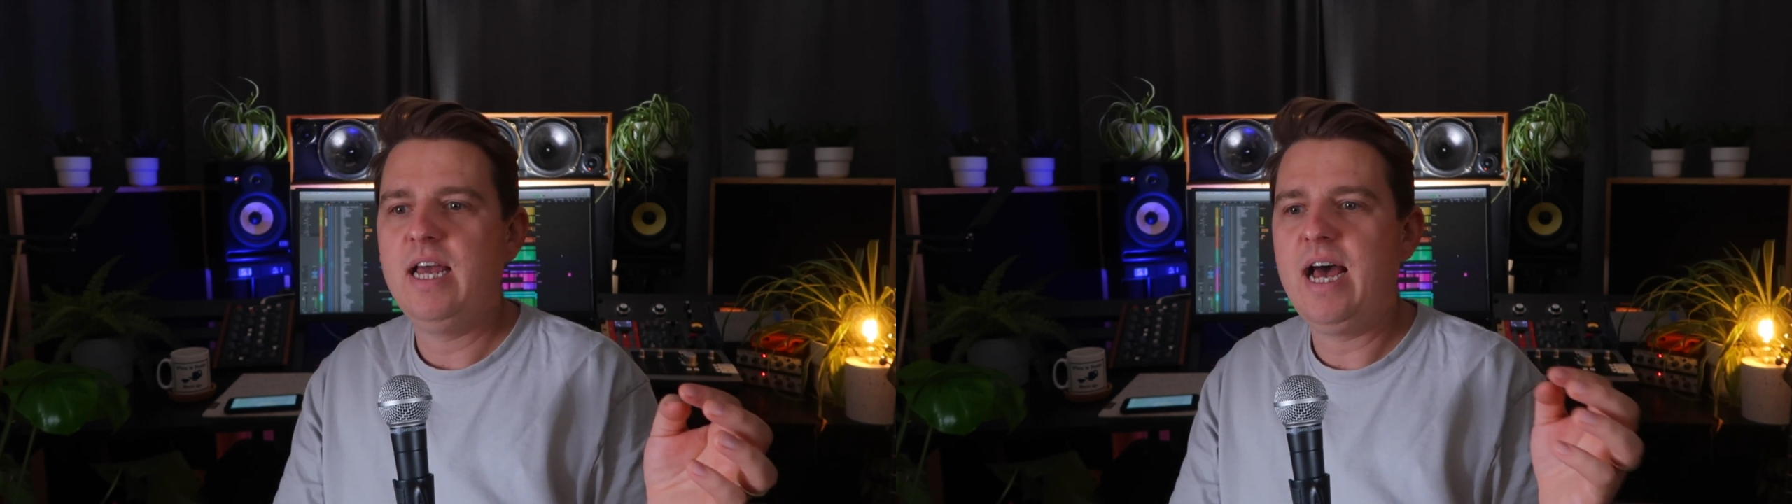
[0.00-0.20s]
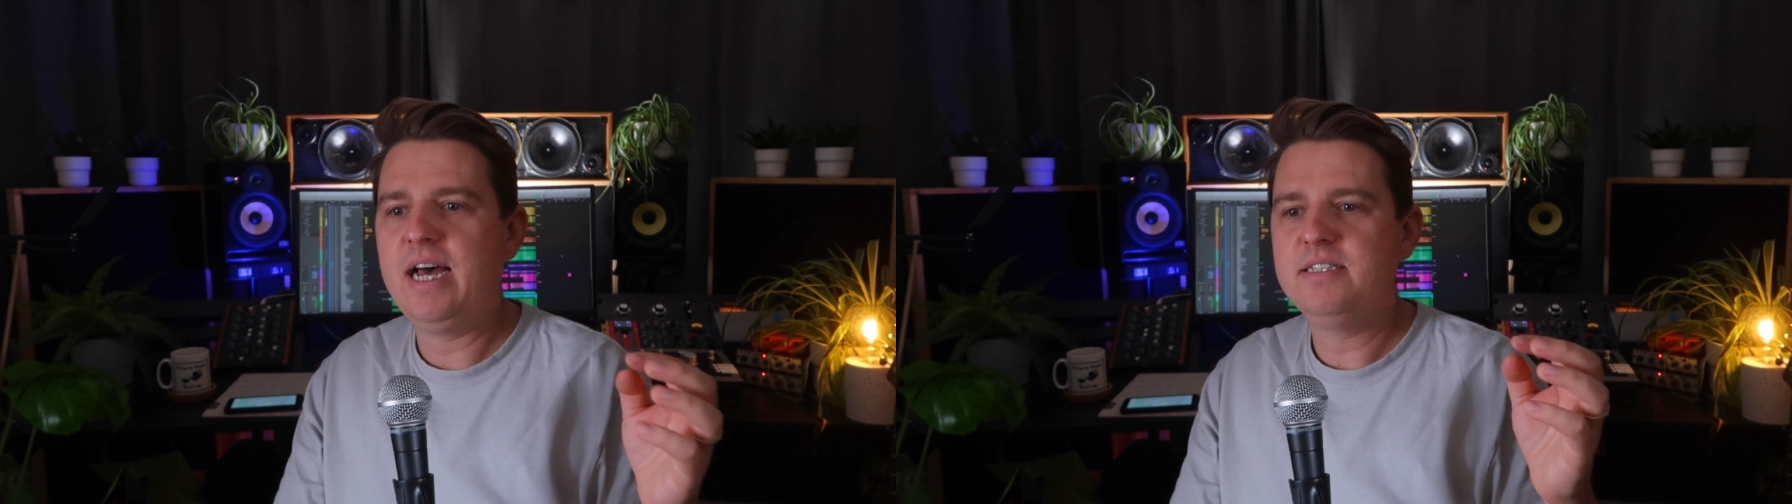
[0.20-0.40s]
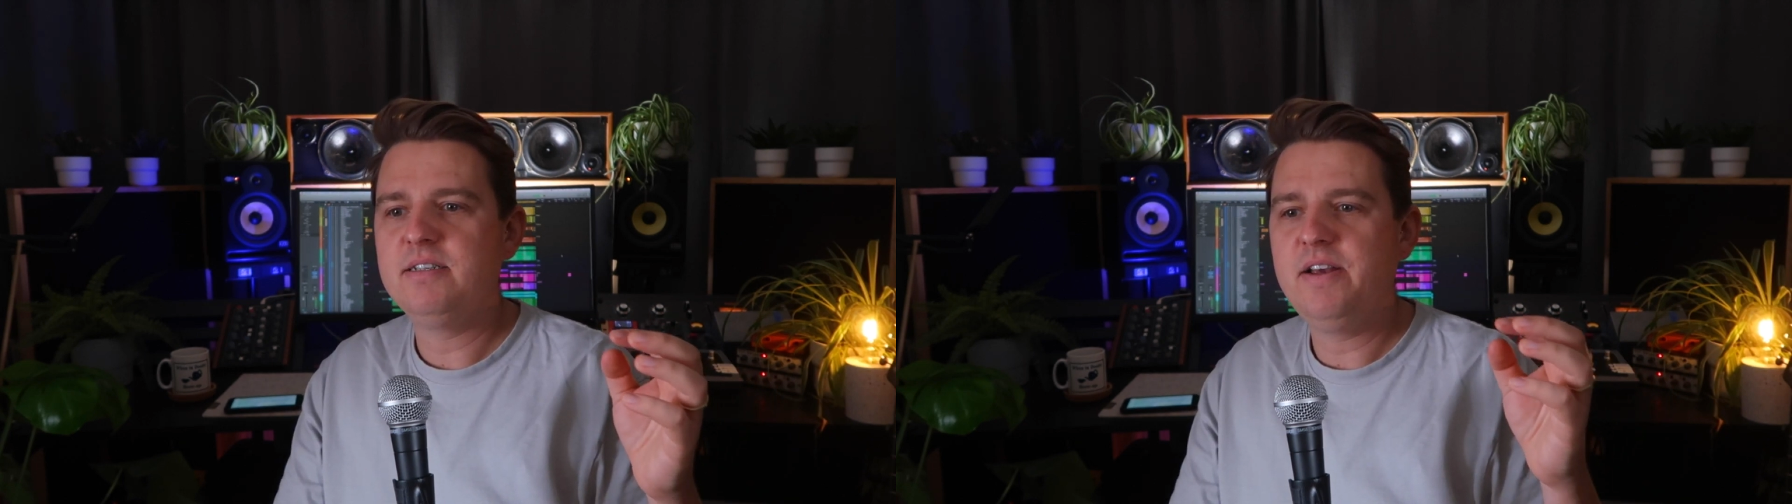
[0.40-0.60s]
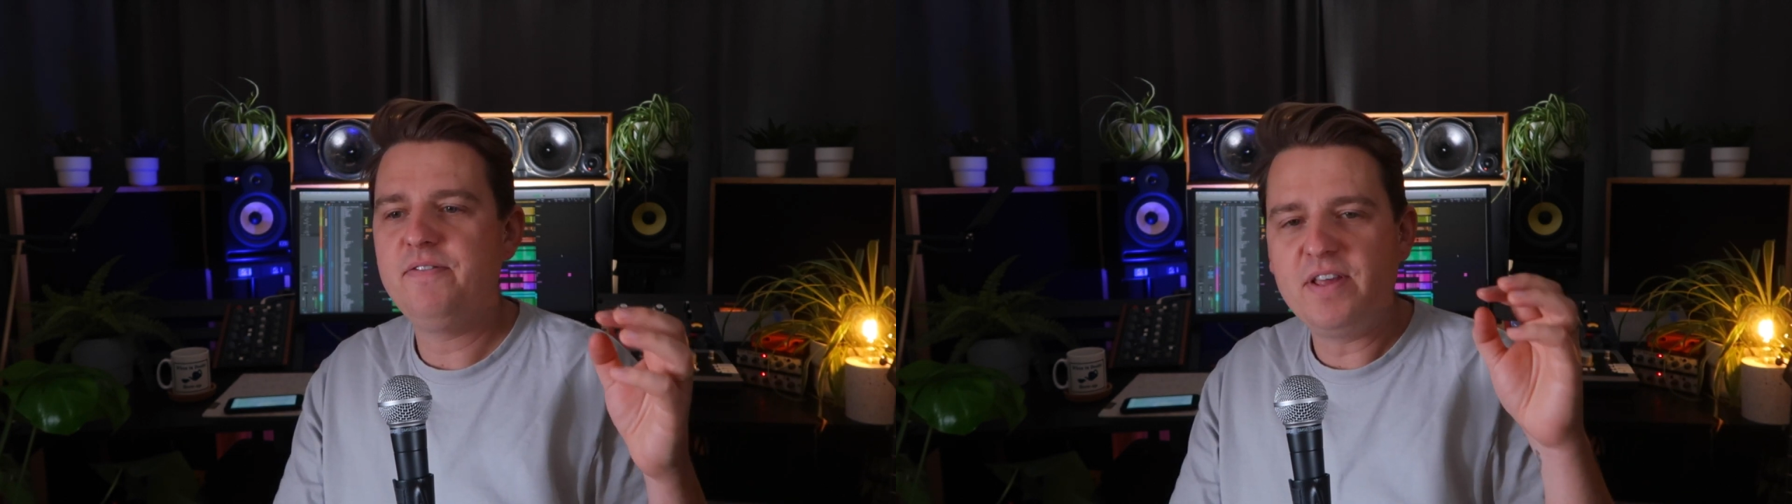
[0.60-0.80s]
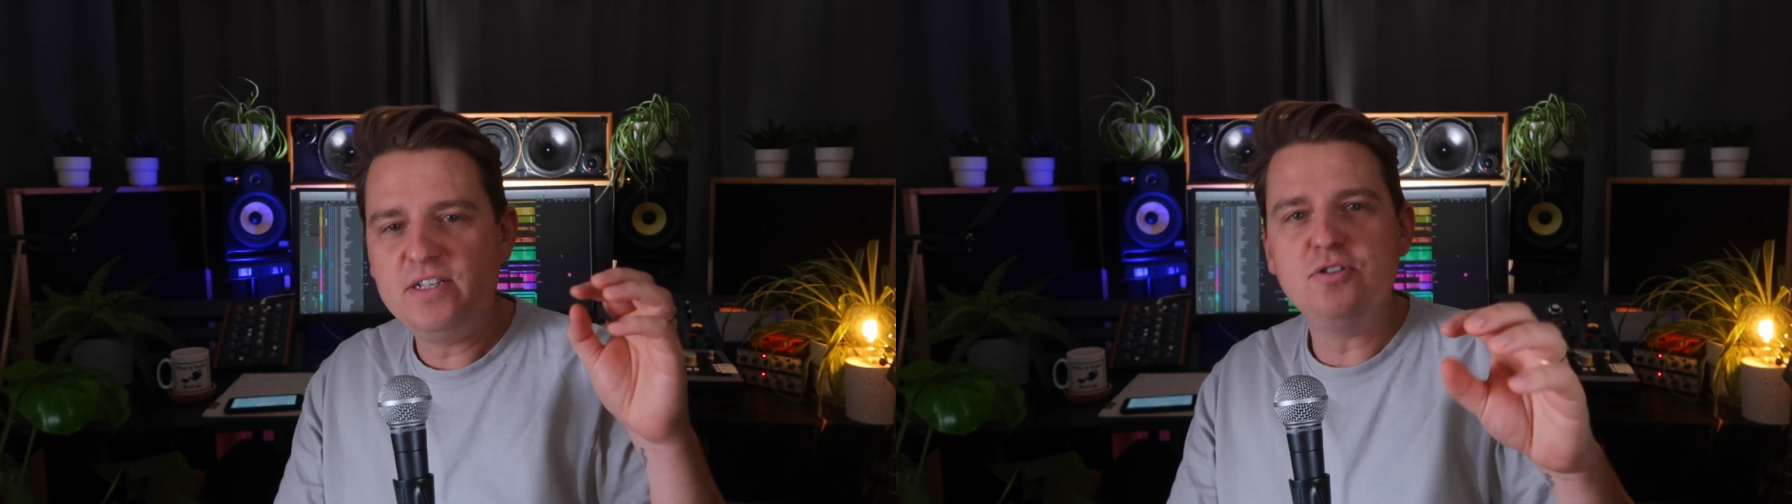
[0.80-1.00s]
And
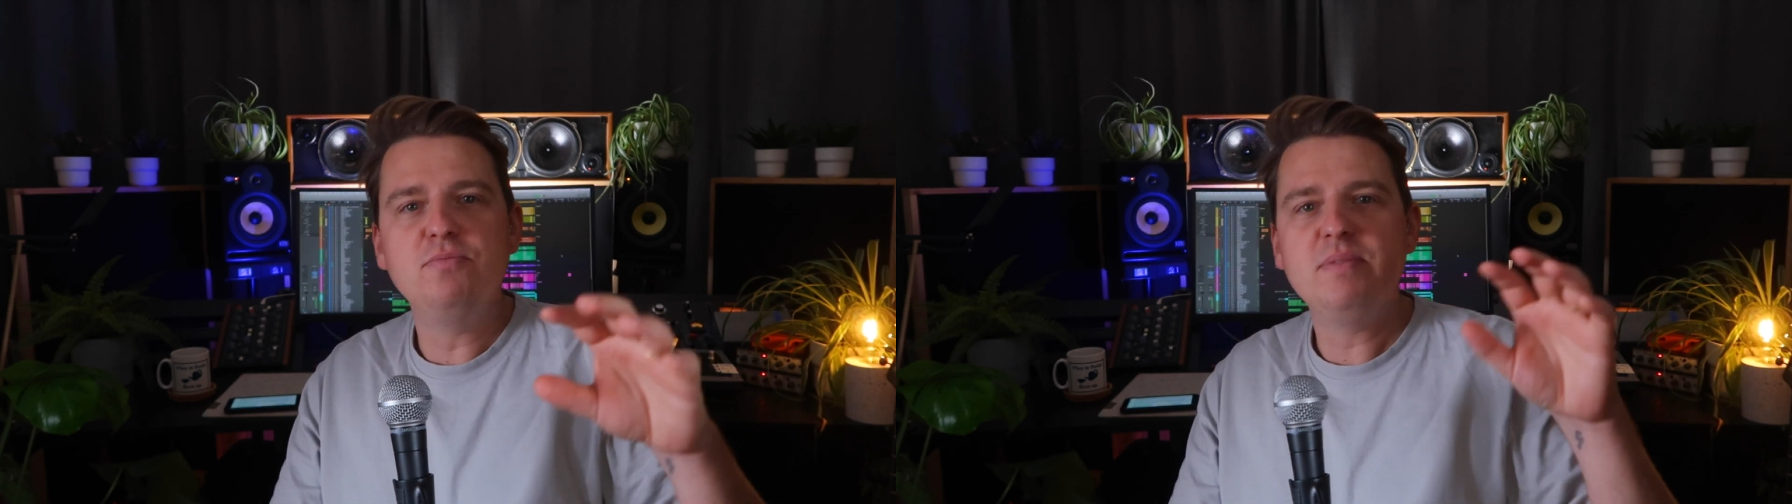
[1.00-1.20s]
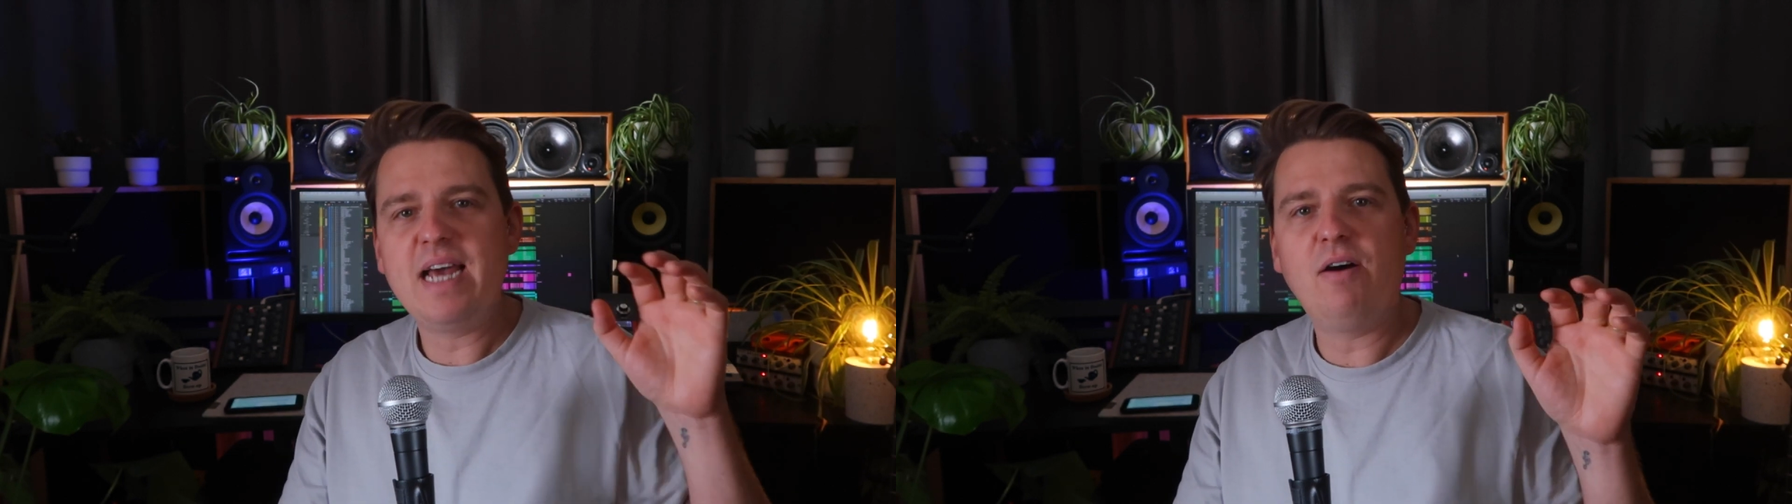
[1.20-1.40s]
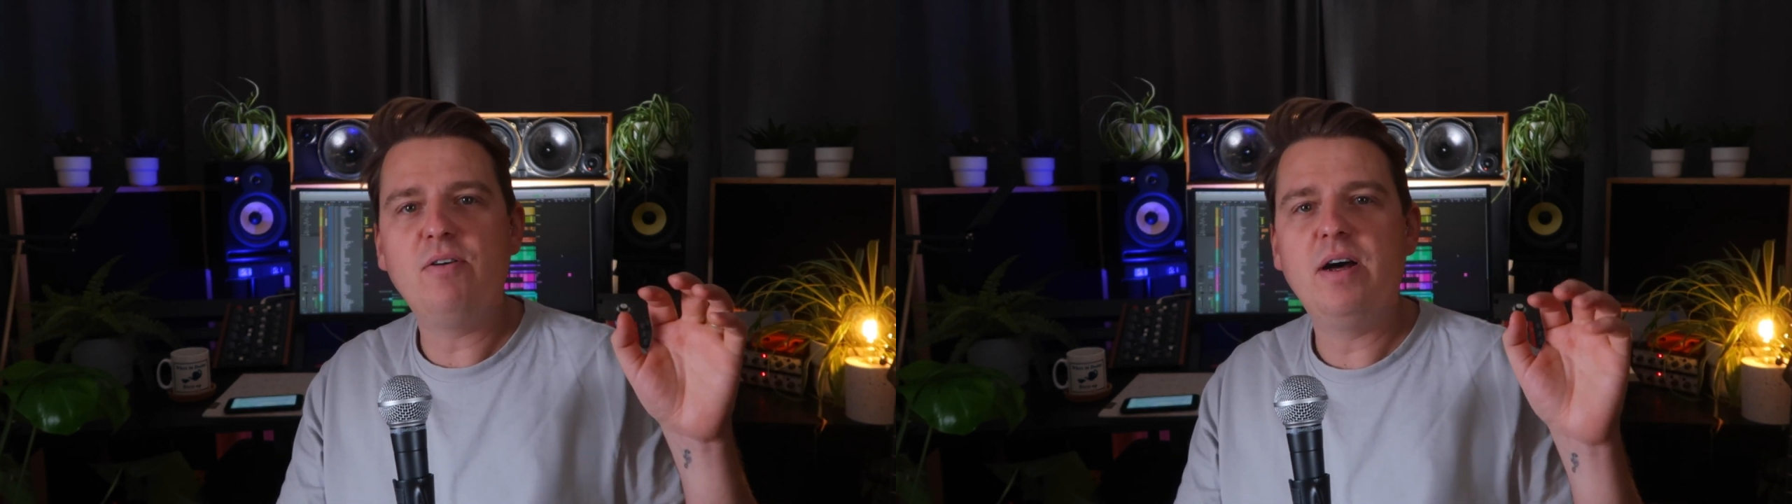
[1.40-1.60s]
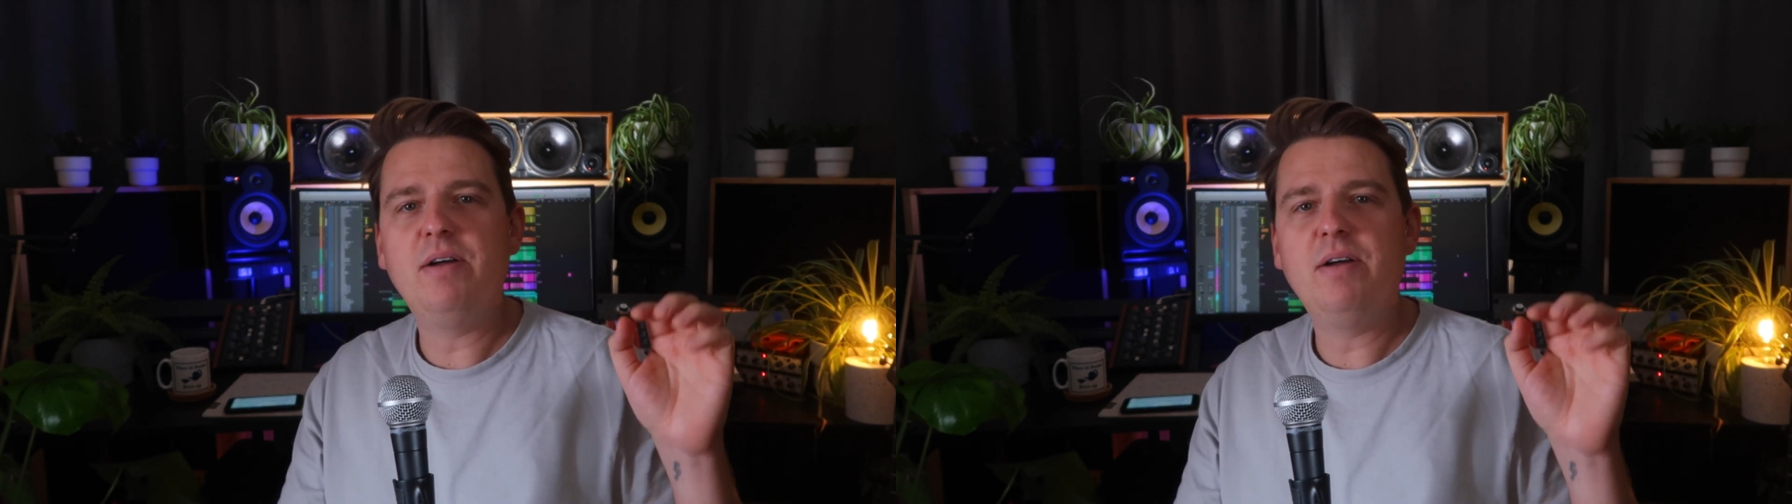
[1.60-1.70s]
if they zoomed out